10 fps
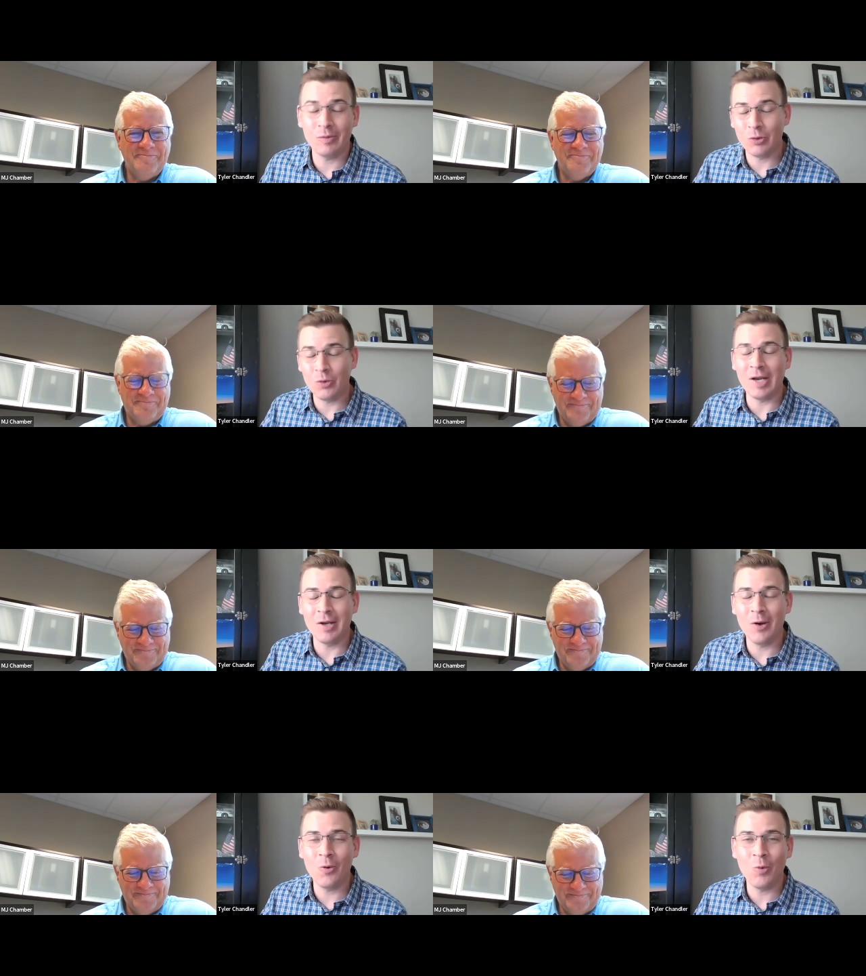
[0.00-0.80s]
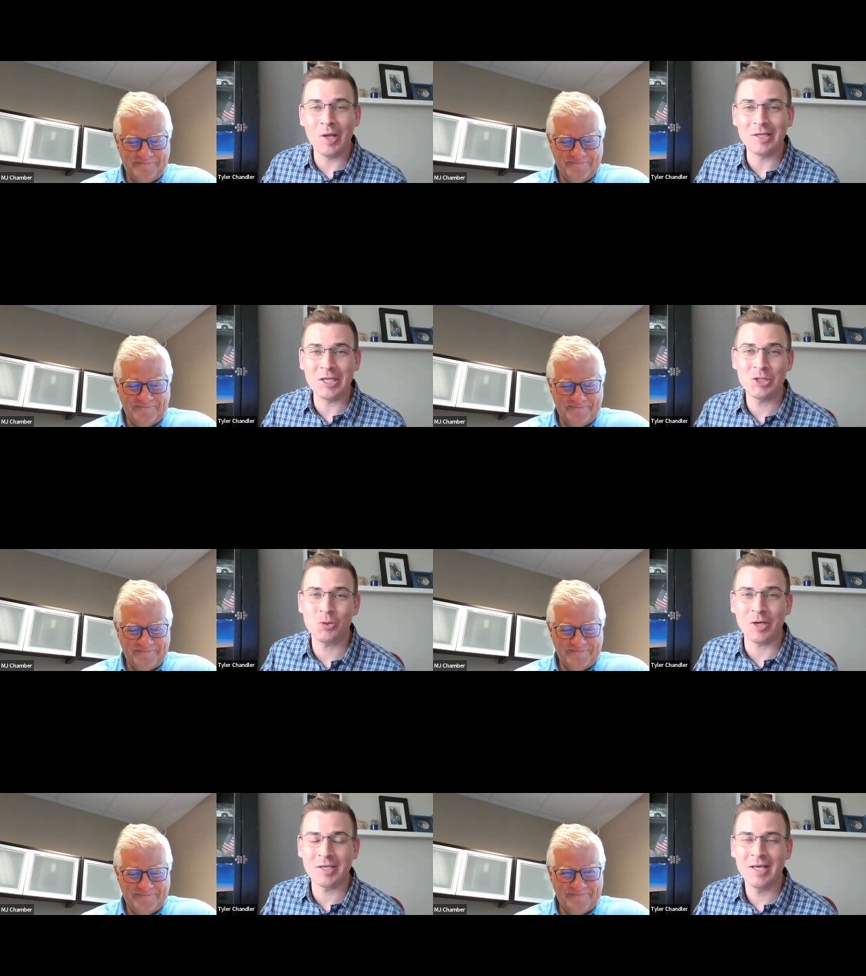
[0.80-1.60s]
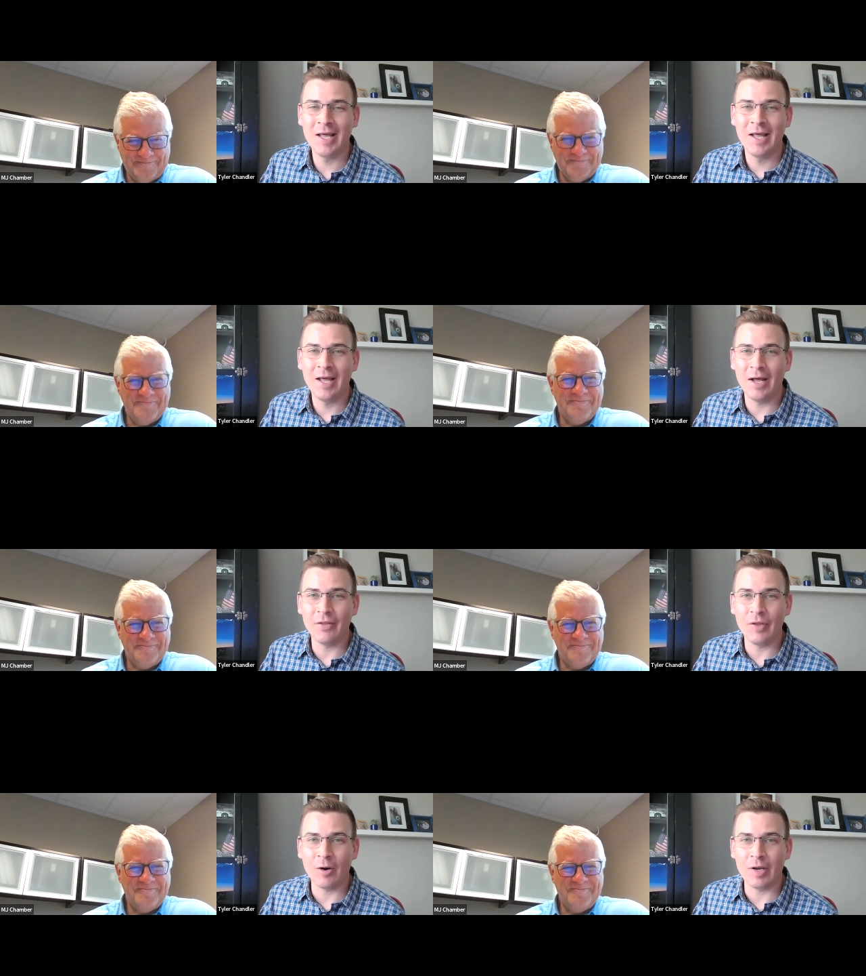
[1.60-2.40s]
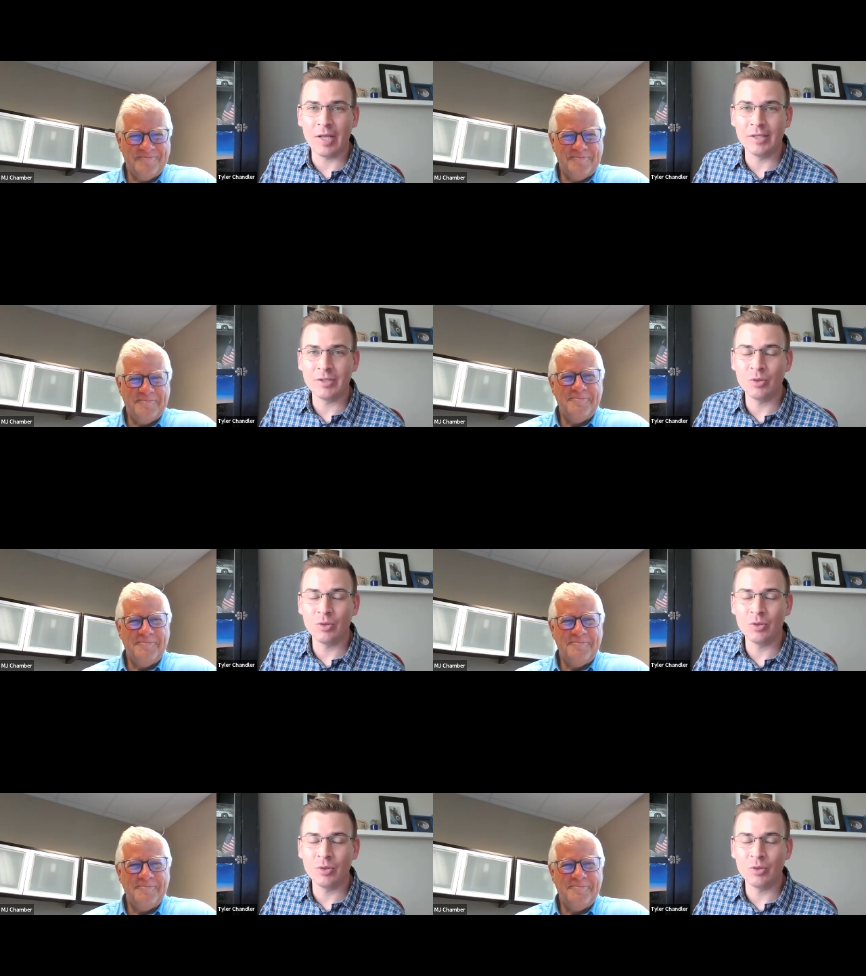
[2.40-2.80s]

Speaker 1: do they know what district uh, they're in.